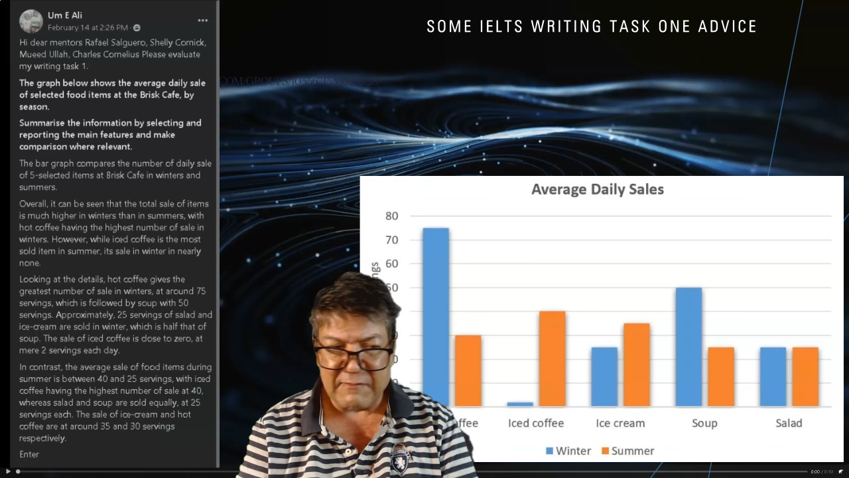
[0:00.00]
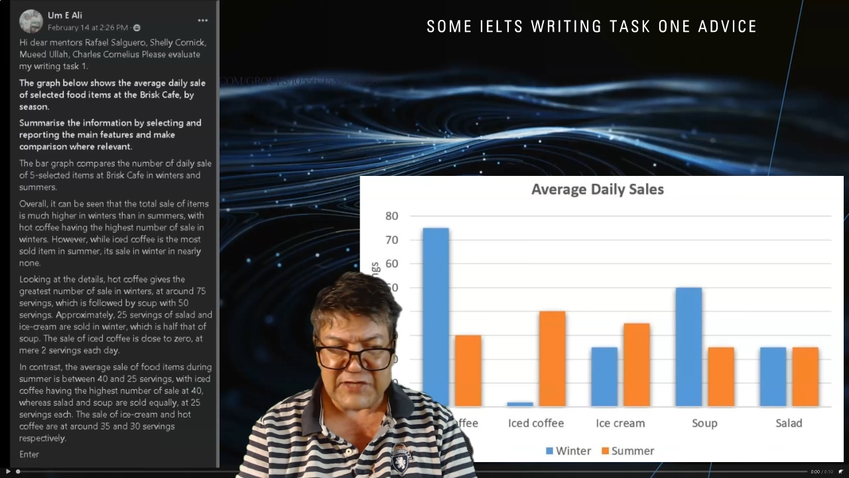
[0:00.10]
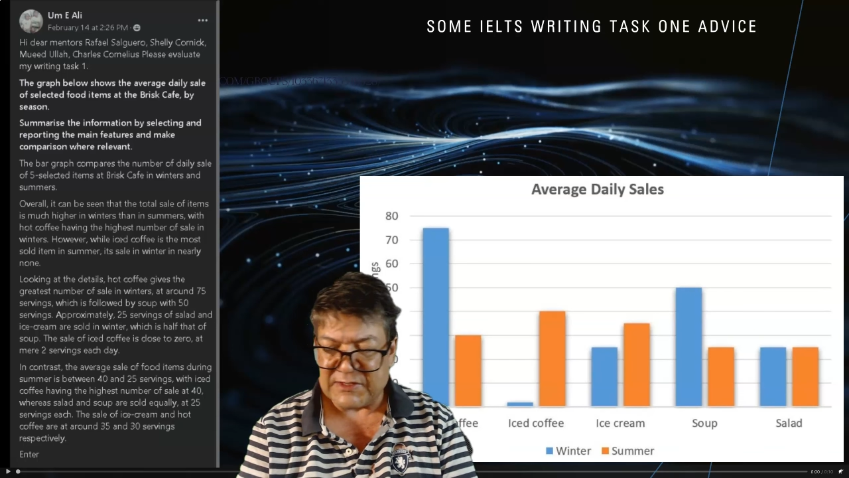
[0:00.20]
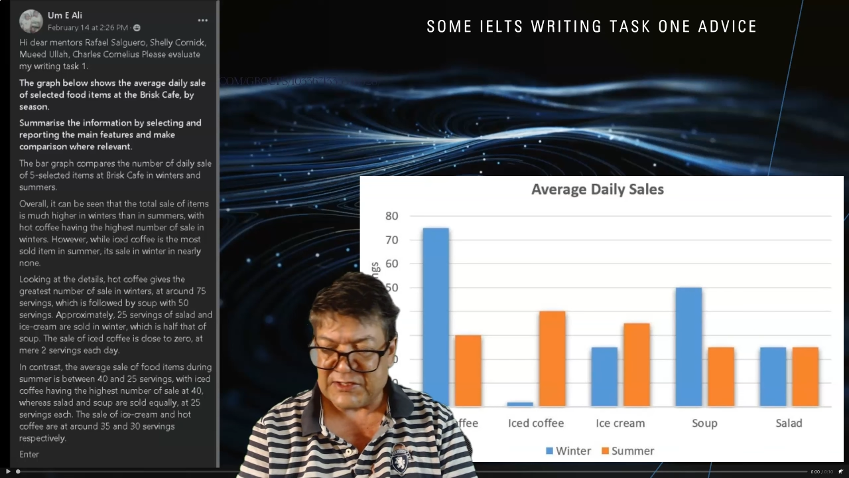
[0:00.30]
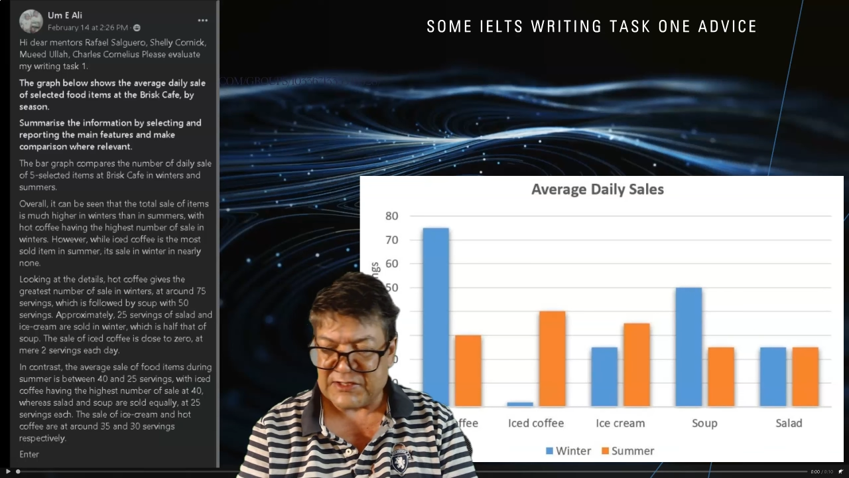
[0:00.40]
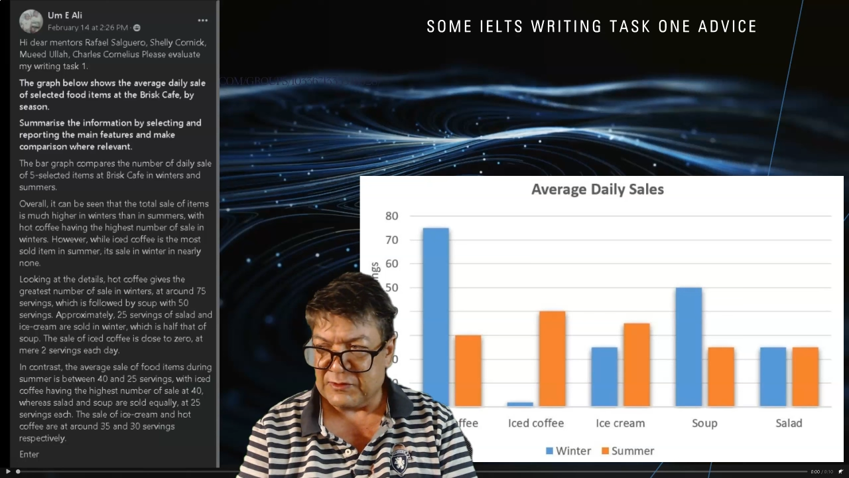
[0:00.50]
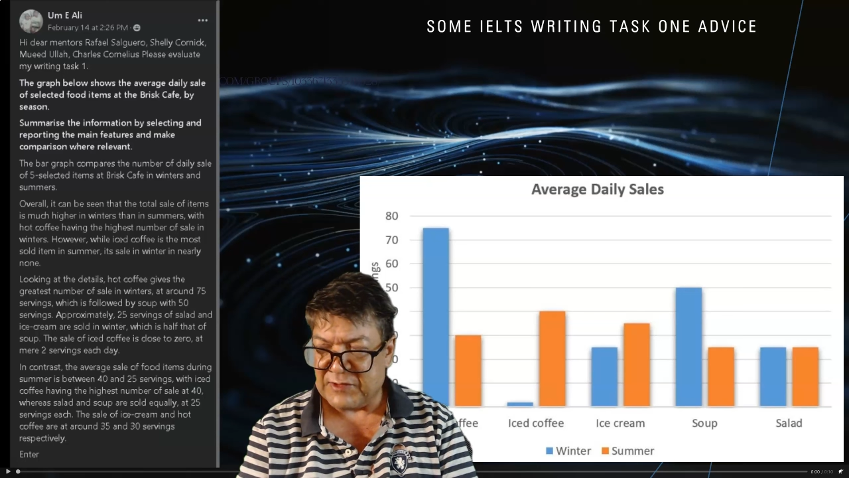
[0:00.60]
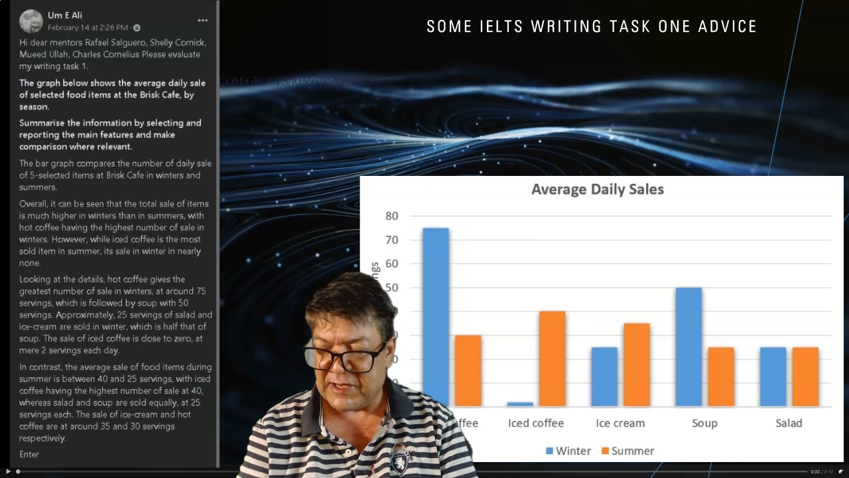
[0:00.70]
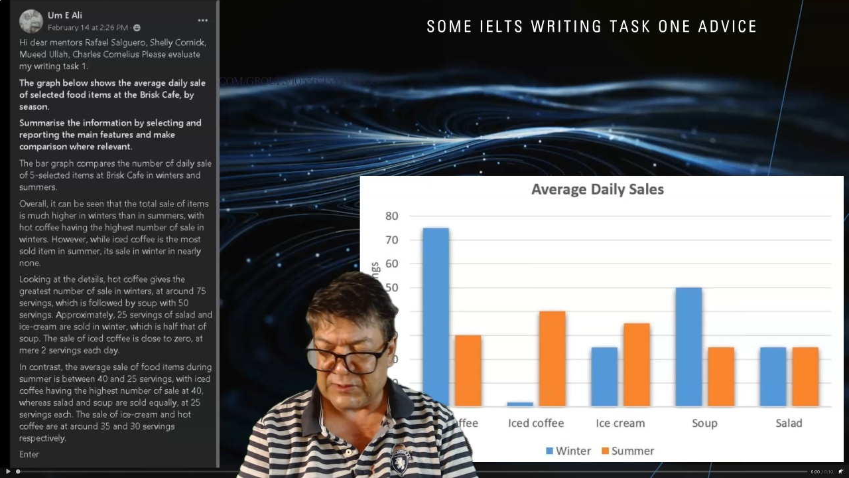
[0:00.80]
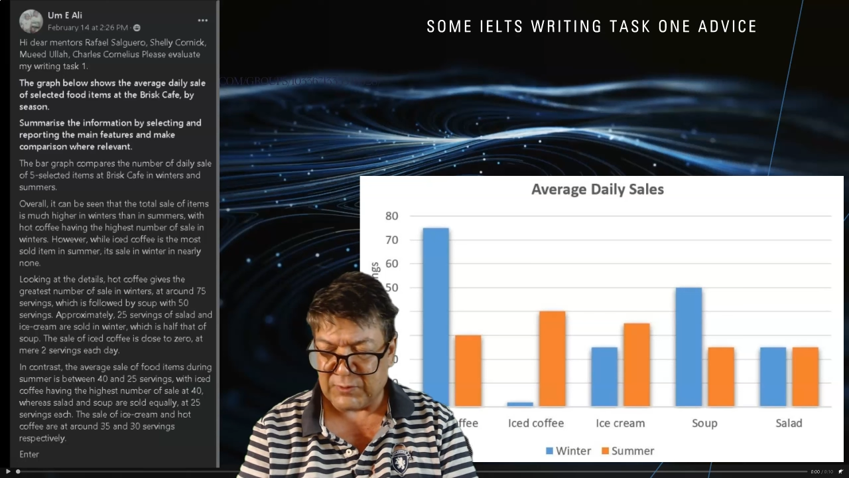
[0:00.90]
time I see a new
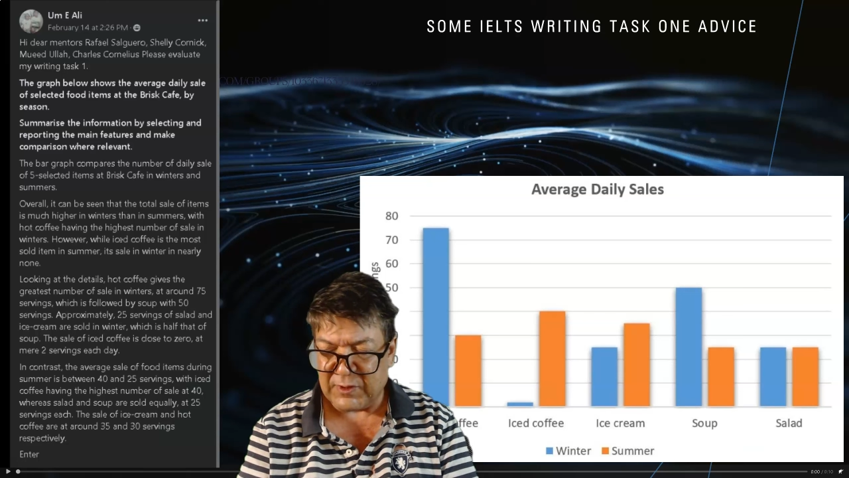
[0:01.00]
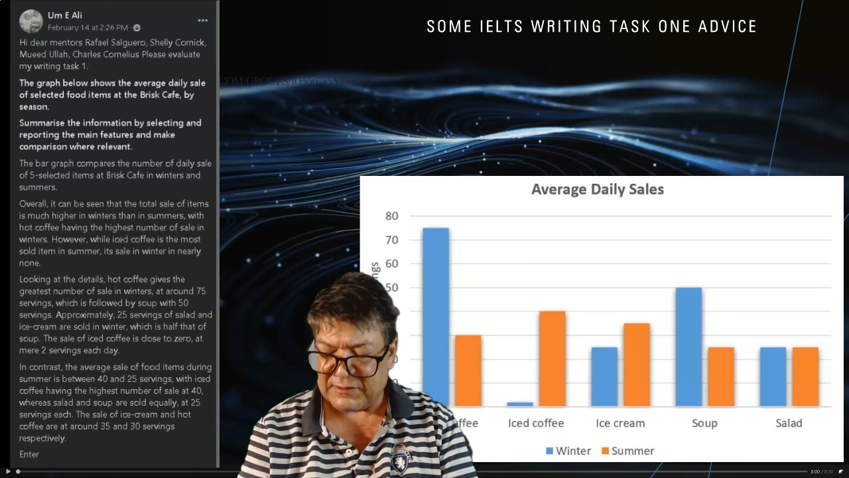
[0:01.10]
Task 1,